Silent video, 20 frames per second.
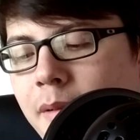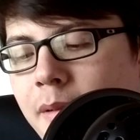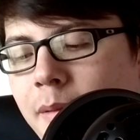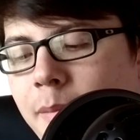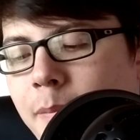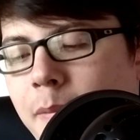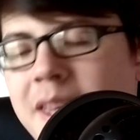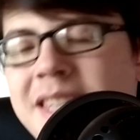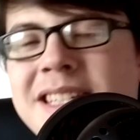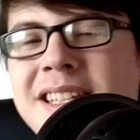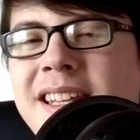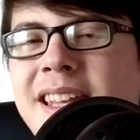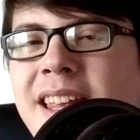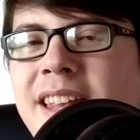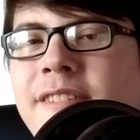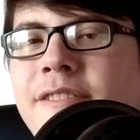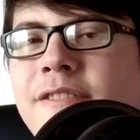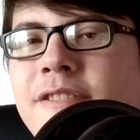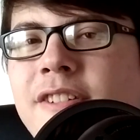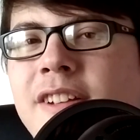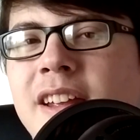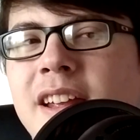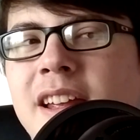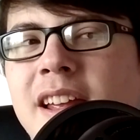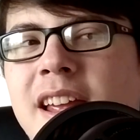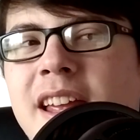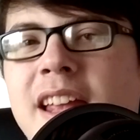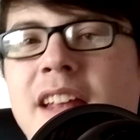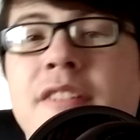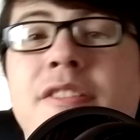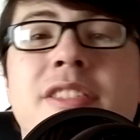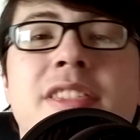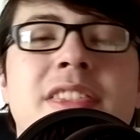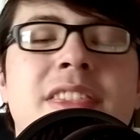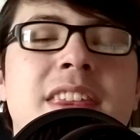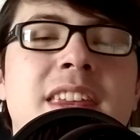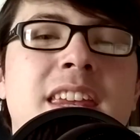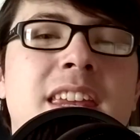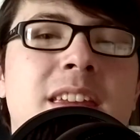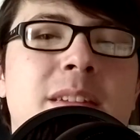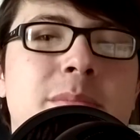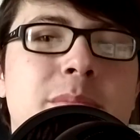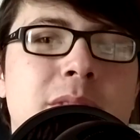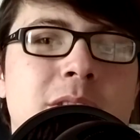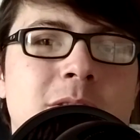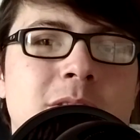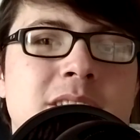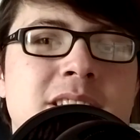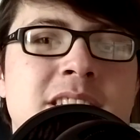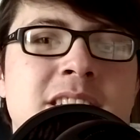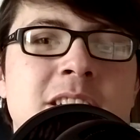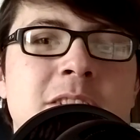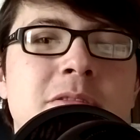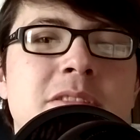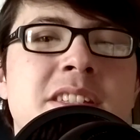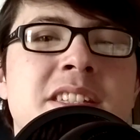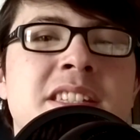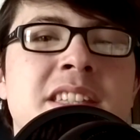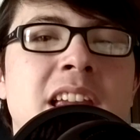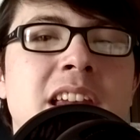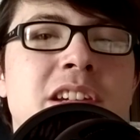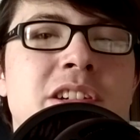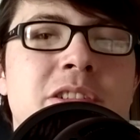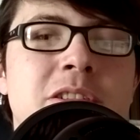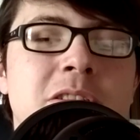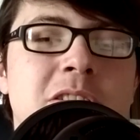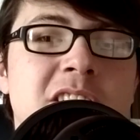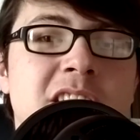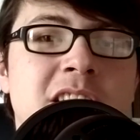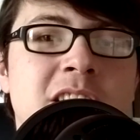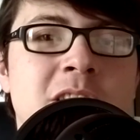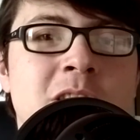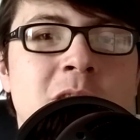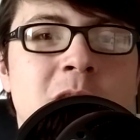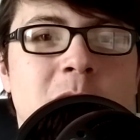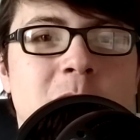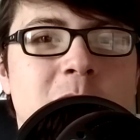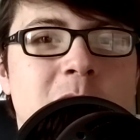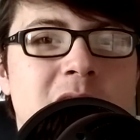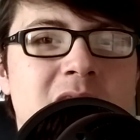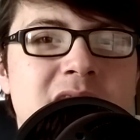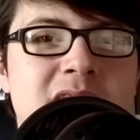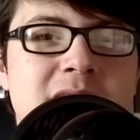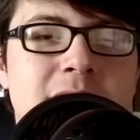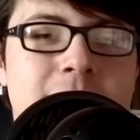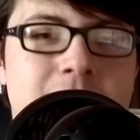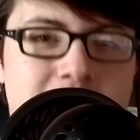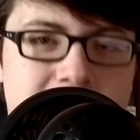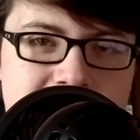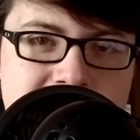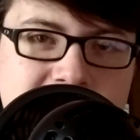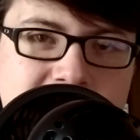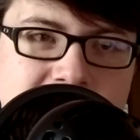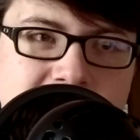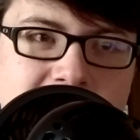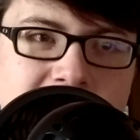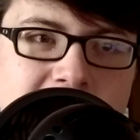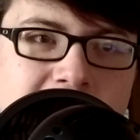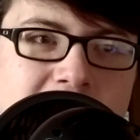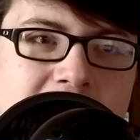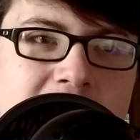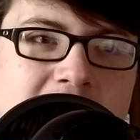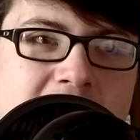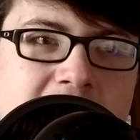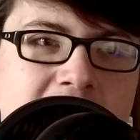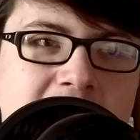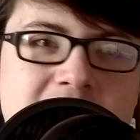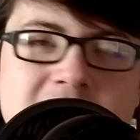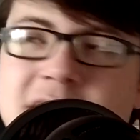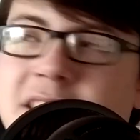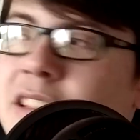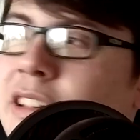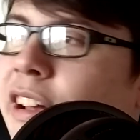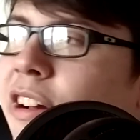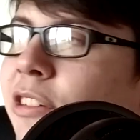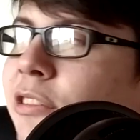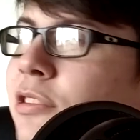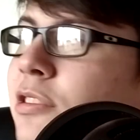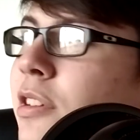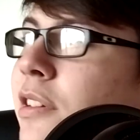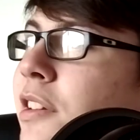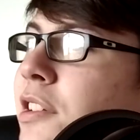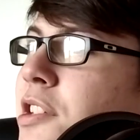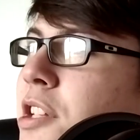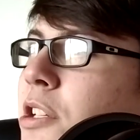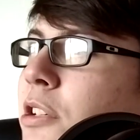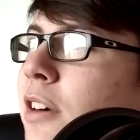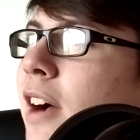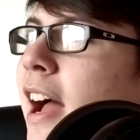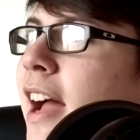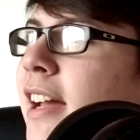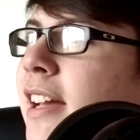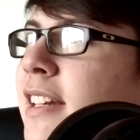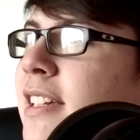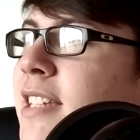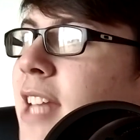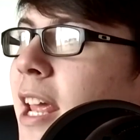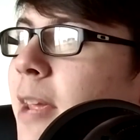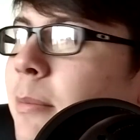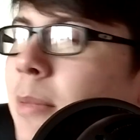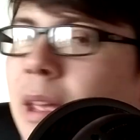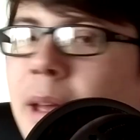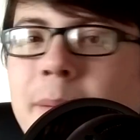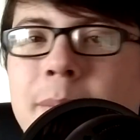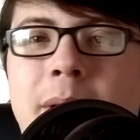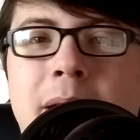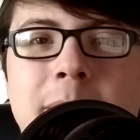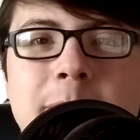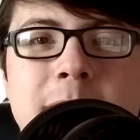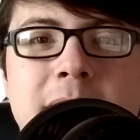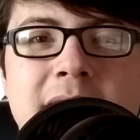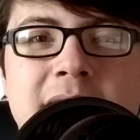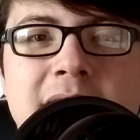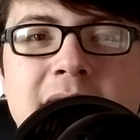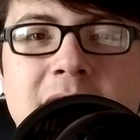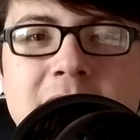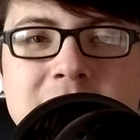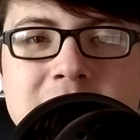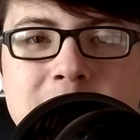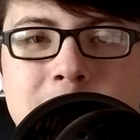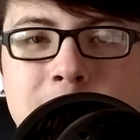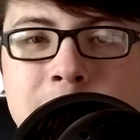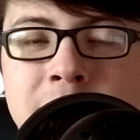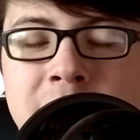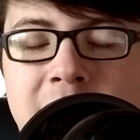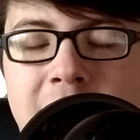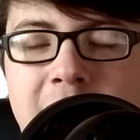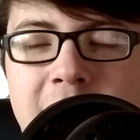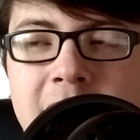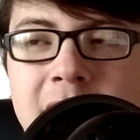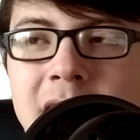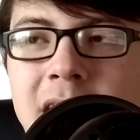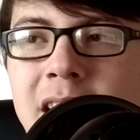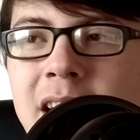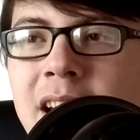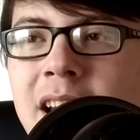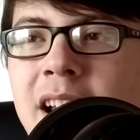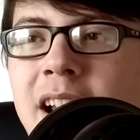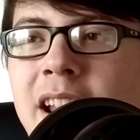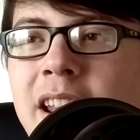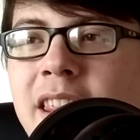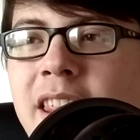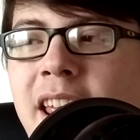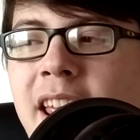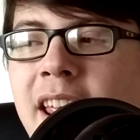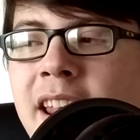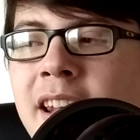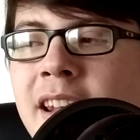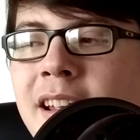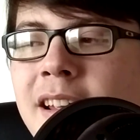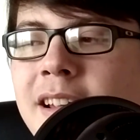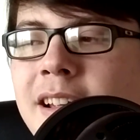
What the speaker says: Basically, if theme was so central and core to fiction as, traditional academia might make it out to be, then